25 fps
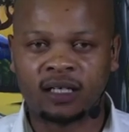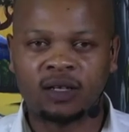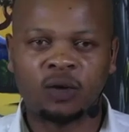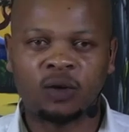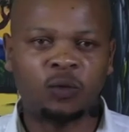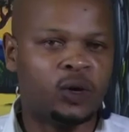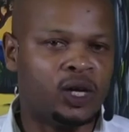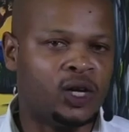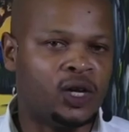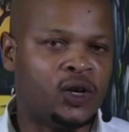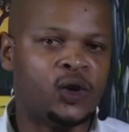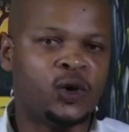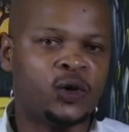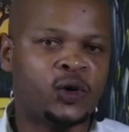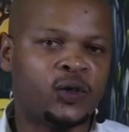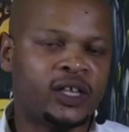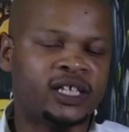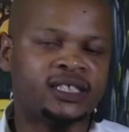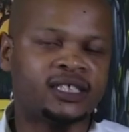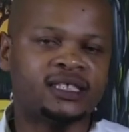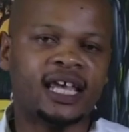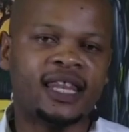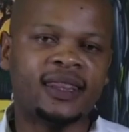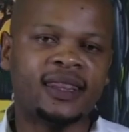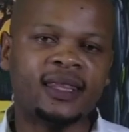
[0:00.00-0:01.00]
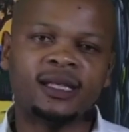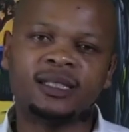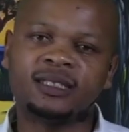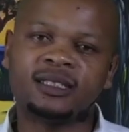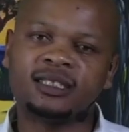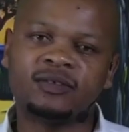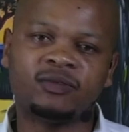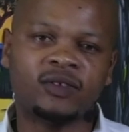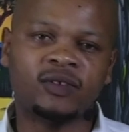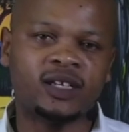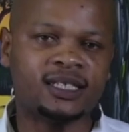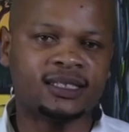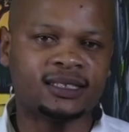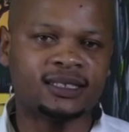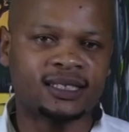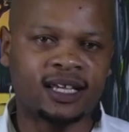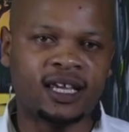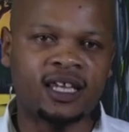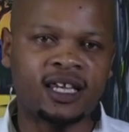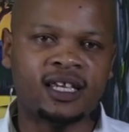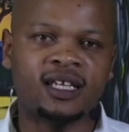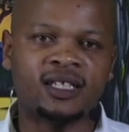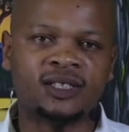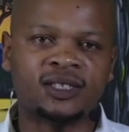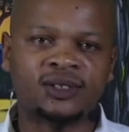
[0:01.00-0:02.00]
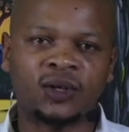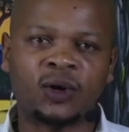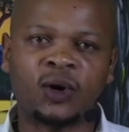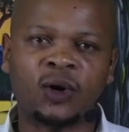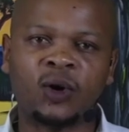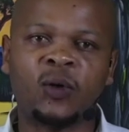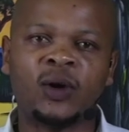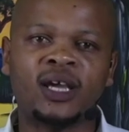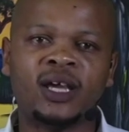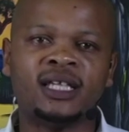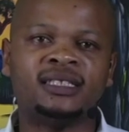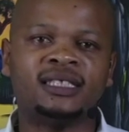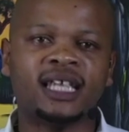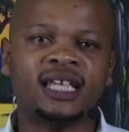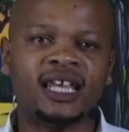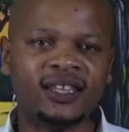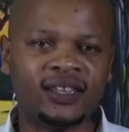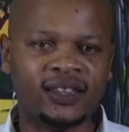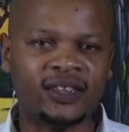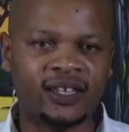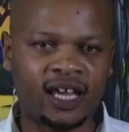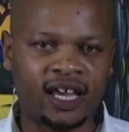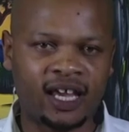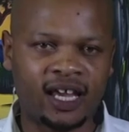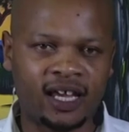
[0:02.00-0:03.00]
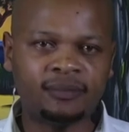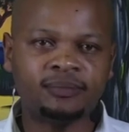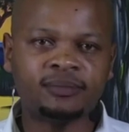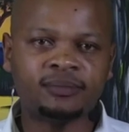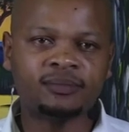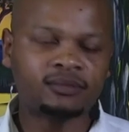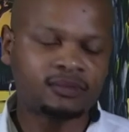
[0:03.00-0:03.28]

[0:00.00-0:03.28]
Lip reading: We'll know that a narrative essay is always there